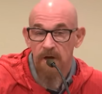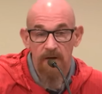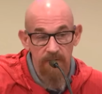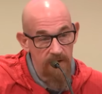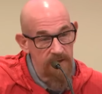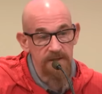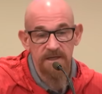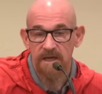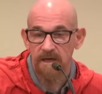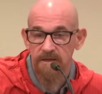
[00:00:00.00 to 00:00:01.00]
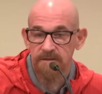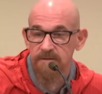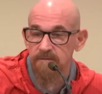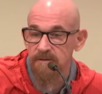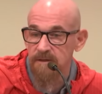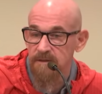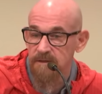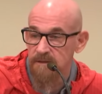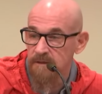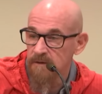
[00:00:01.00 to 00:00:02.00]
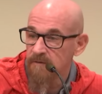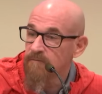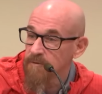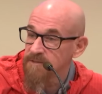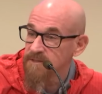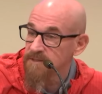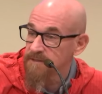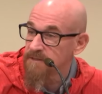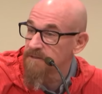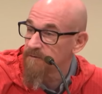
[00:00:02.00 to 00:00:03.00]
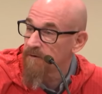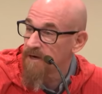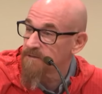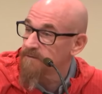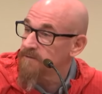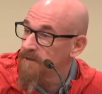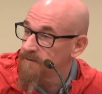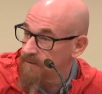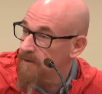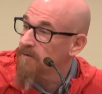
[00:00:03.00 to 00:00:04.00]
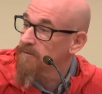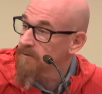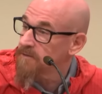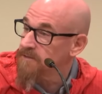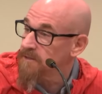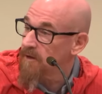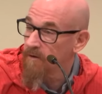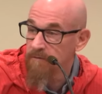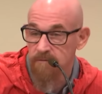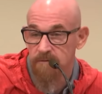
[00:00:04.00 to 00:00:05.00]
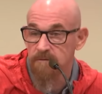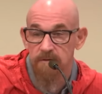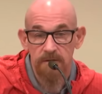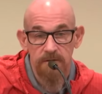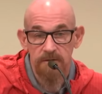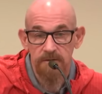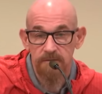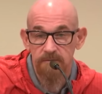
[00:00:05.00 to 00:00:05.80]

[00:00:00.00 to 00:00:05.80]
and then indicate to the first assistant director that they're good to go, and then the